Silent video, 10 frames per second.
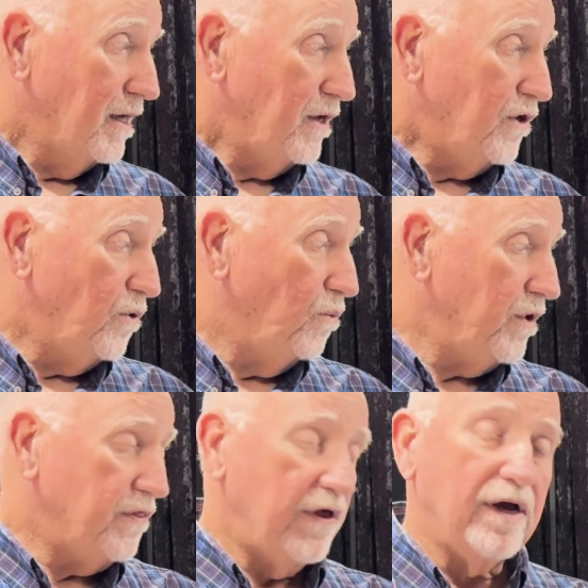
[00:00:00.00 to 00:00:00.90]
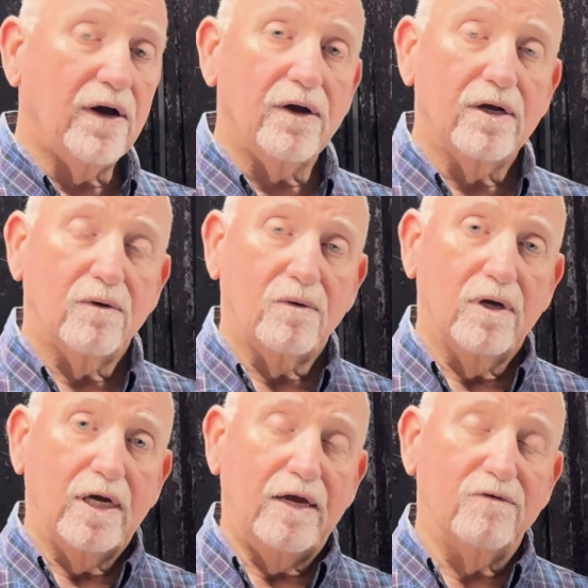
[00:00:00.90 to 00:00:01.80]
you weren't there,
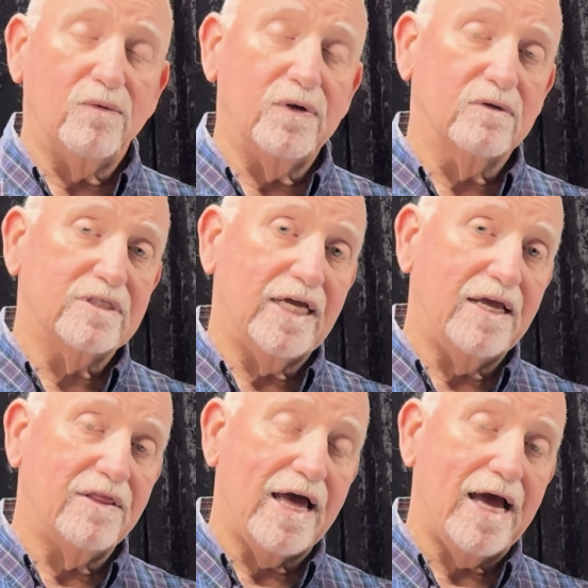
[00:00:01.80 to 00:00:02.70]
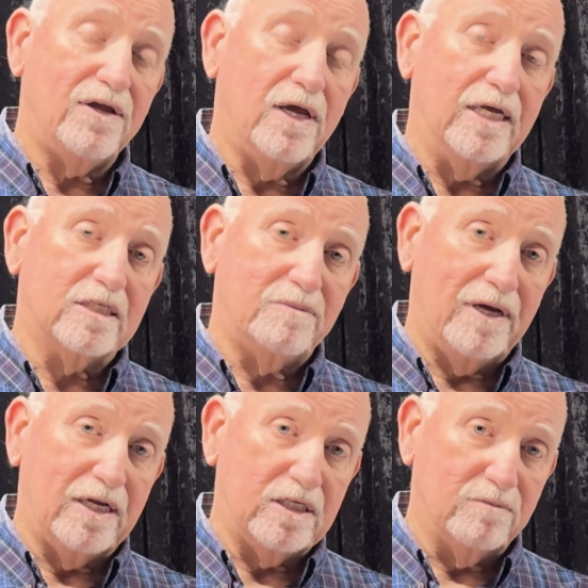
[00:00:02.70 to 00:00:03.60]
even though we don't say that in
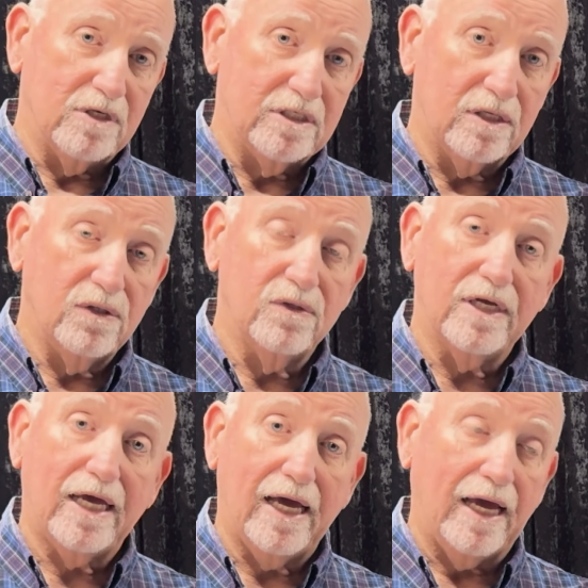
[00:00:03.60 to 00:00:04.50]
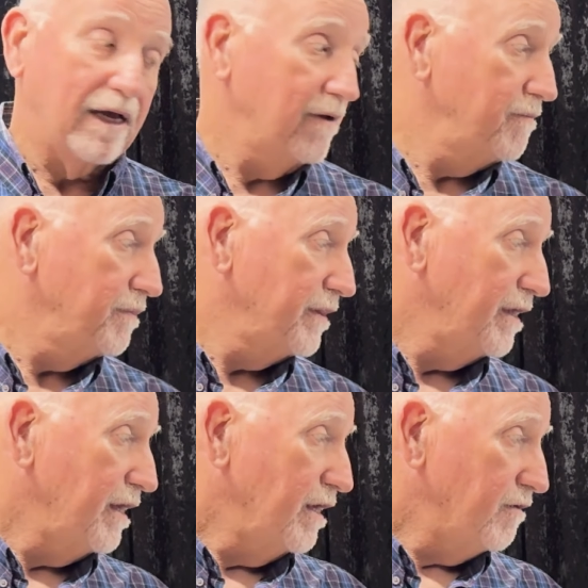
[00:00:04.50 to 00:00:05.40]
Spanish, you must include the K.
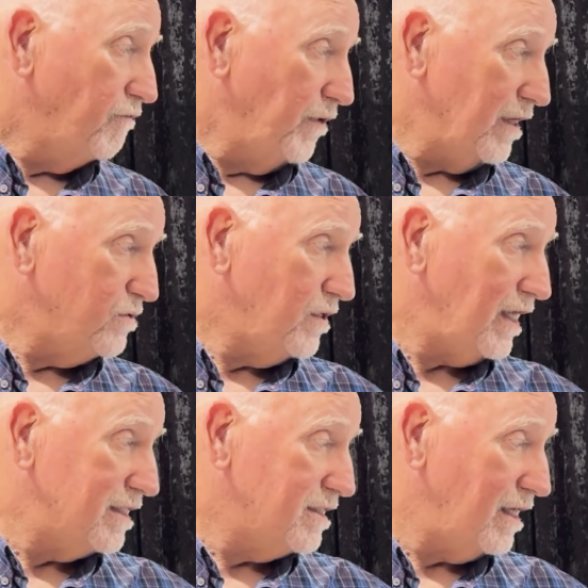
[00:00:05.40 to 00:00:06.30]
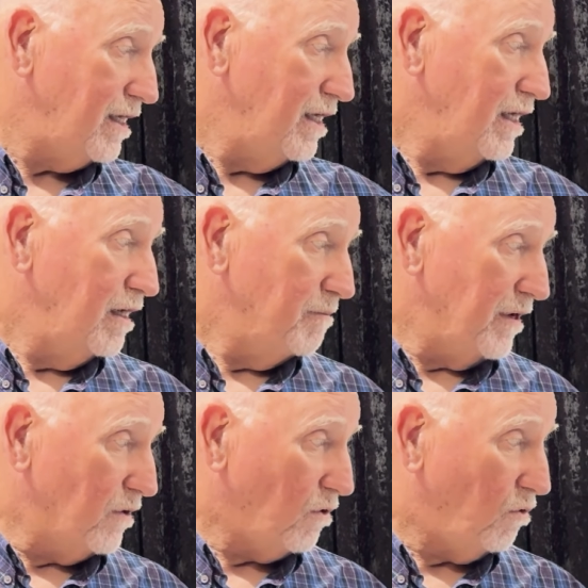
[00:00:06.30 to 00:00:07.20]
Fui a tu casa,
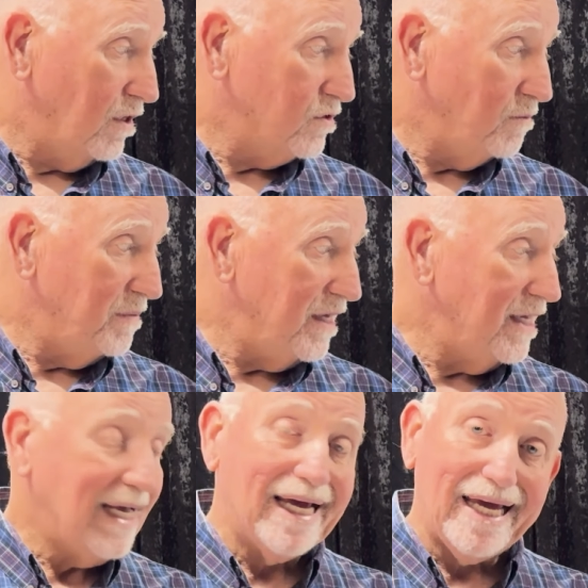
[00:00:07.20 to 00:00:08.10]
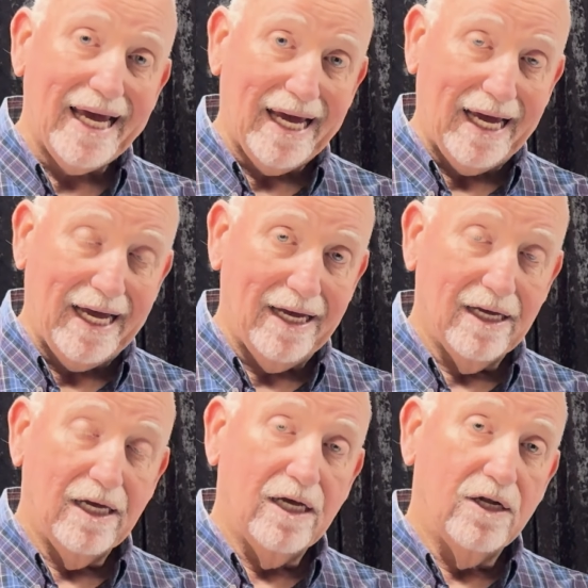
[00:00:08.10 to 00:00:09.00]
pero cuando vi que
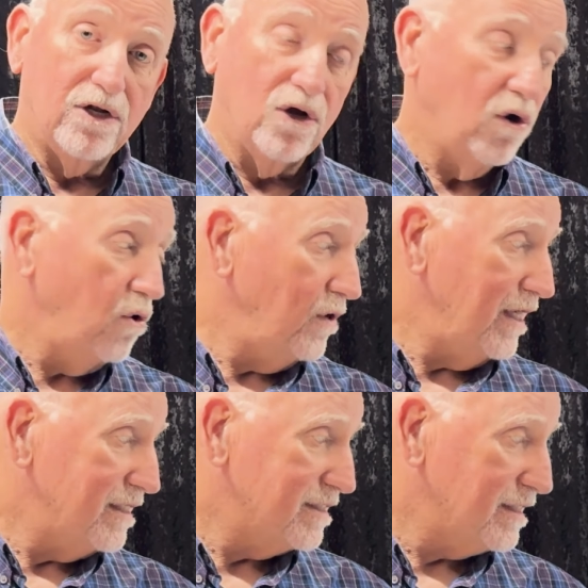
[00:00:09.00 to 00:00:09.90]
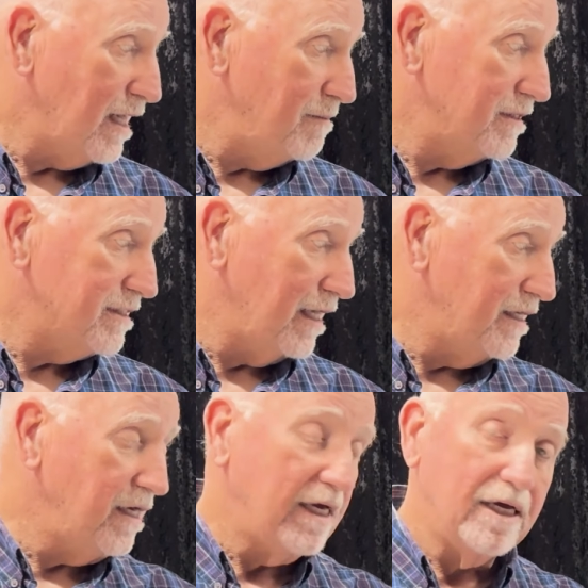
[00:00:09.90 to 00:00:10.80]
no estabas
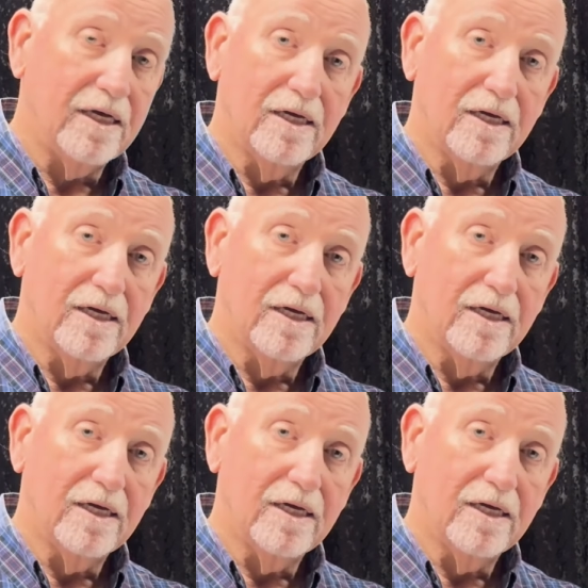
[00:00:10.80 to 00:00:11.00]
allí,